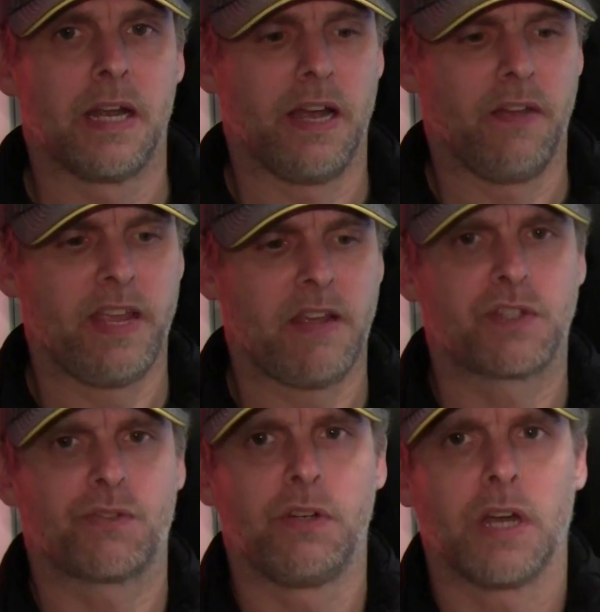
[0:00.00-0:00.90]
They have
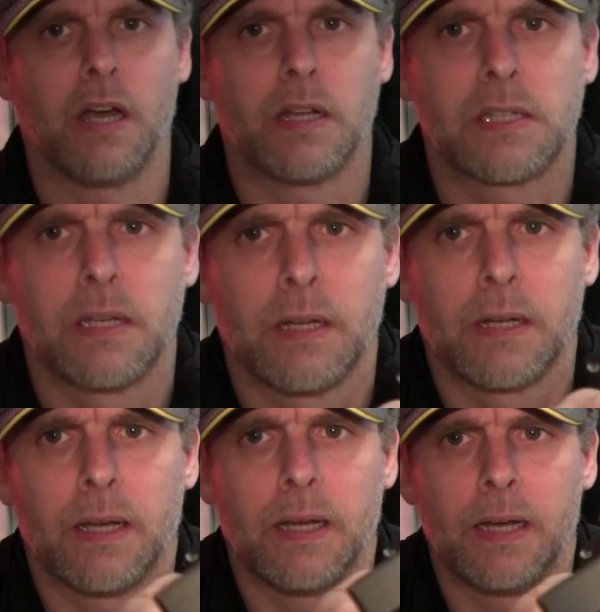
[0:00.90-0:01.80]
screw guards,
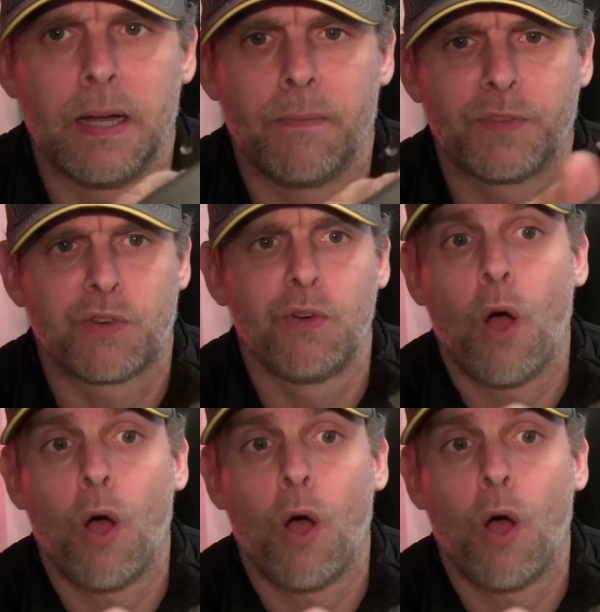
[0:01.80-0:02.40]
screw